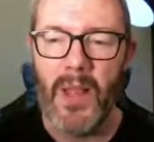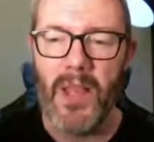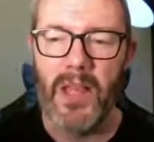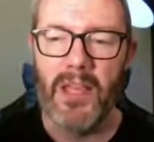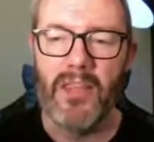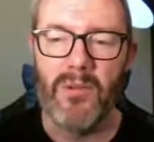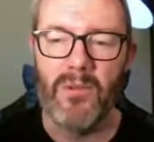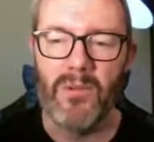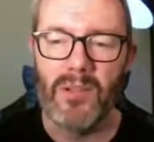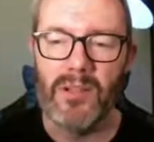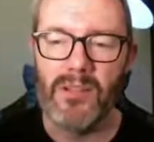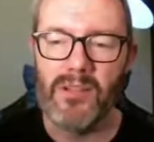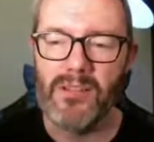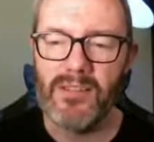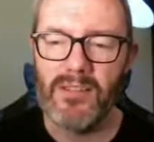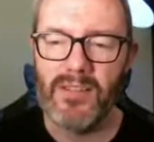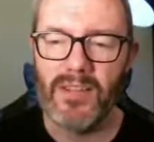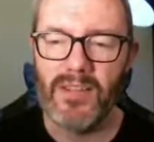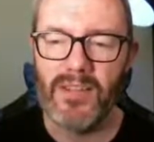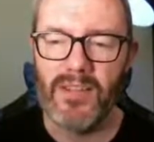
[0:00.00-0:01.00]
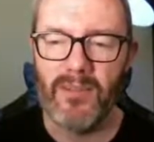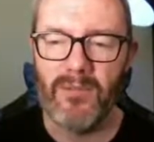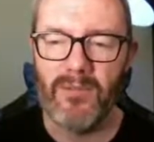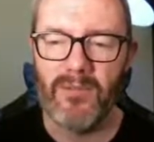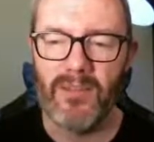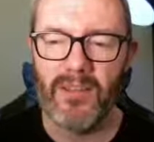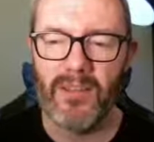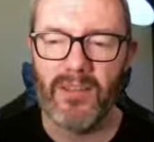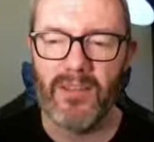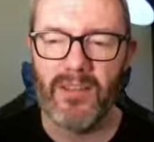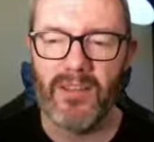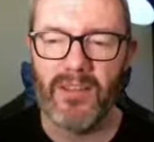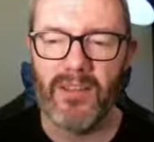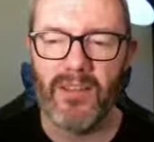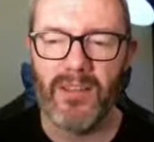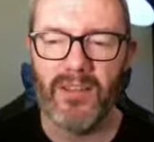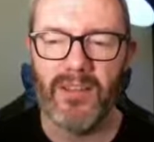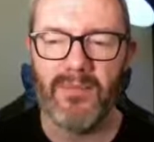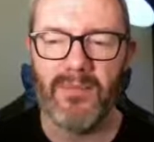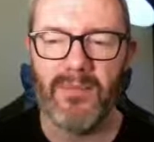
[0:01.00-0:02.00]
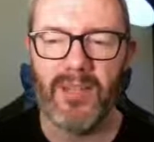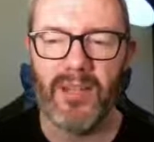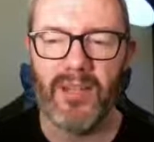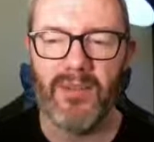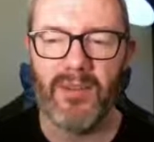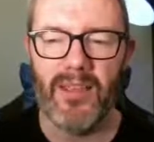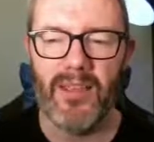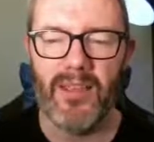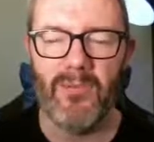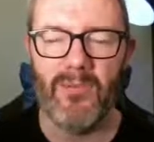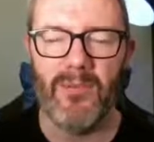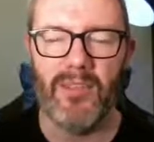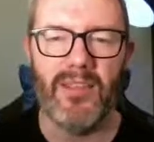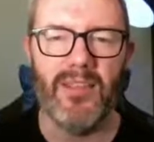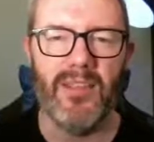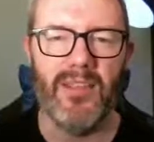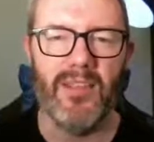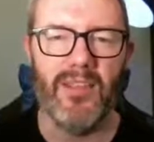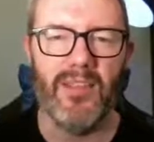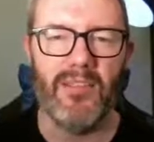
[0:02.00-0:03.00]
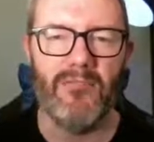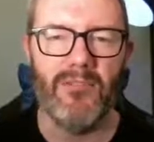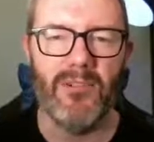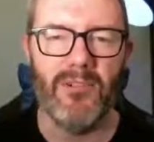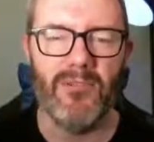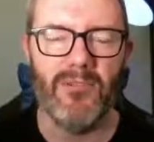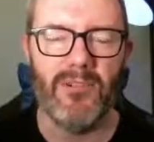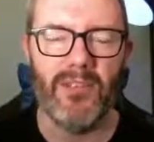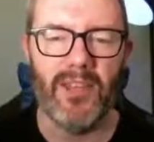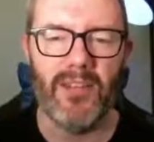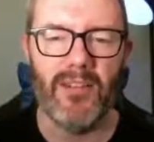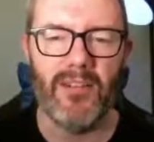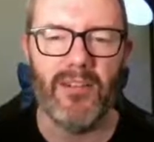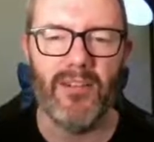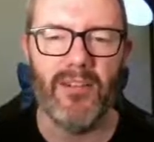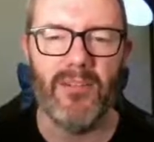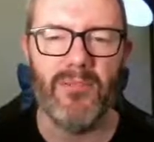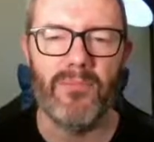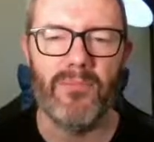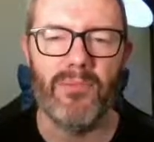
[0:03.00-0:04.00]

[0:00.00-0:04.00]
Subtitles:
You will see, though, if you look at the lineup down here, we did rotate a lot,